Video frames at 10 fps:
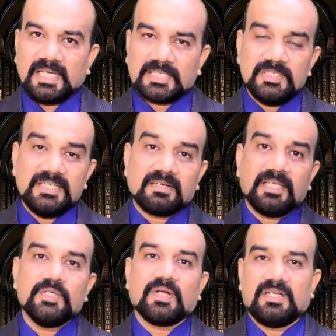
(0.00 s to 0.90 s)
actually
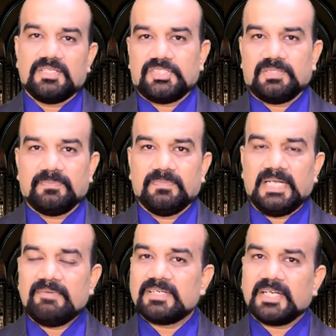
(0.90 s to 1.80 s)
drain your energy.
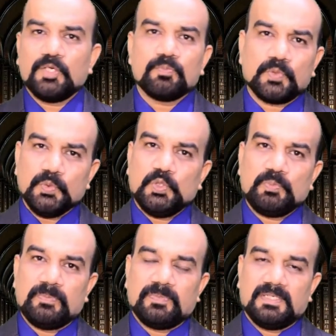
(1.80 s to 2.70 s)
Never try to prove to
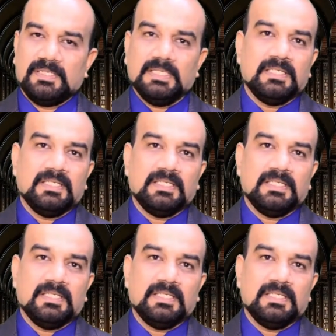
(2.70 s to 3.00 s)
people.